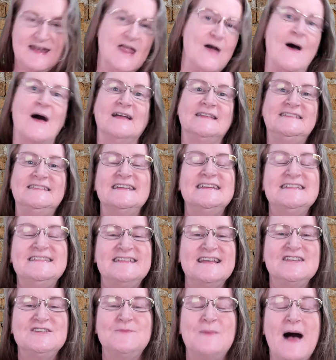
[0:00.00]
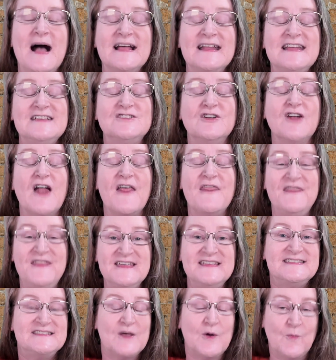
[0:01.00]
Now, our DESTASH market is on
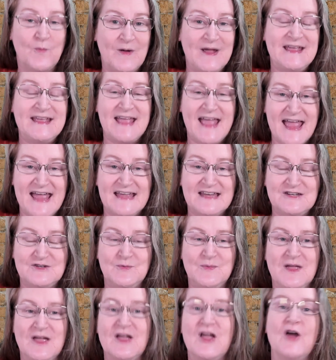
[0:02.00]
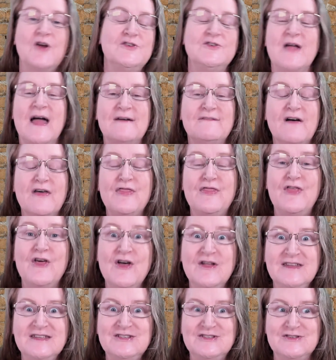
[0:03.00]
this weekend. We are going to have
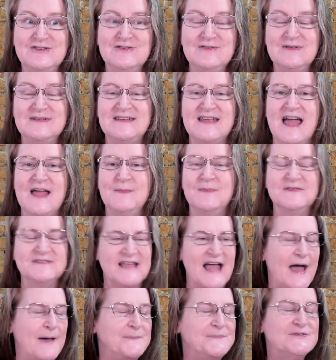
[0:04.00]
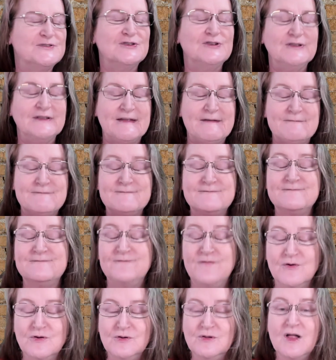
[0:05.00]
32 tables absolutely
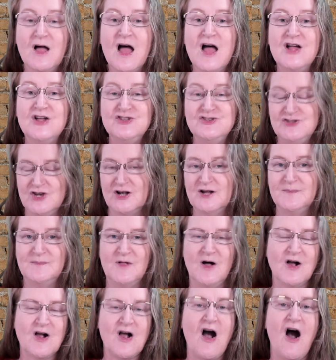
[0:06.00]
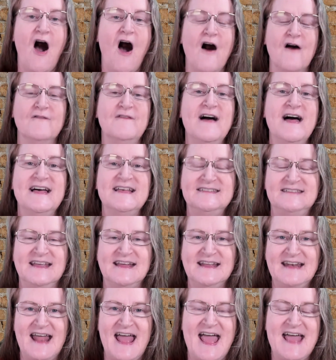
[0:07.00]
full chock-a-block of
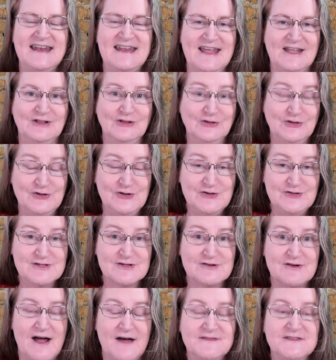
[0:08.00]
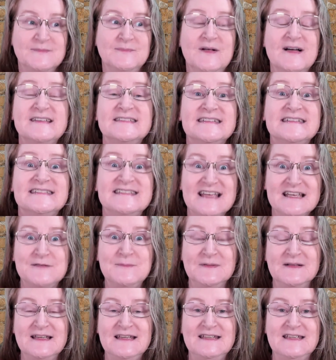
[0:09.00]
secondhand and used craft supplies that
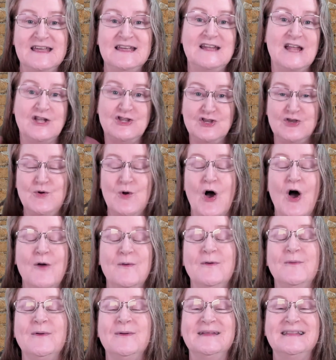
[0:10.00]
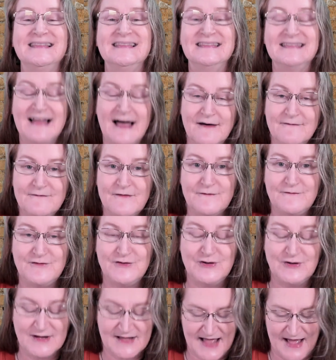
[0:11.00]
desperately need a new home, and we would love for
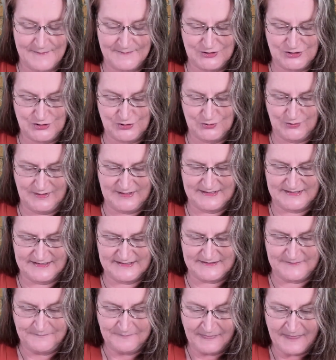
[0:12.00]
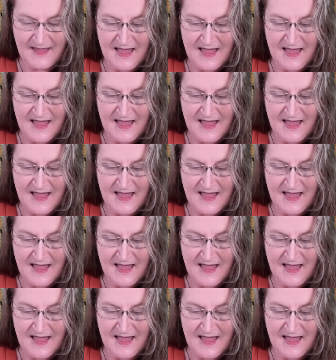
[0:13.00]
you to come and join us.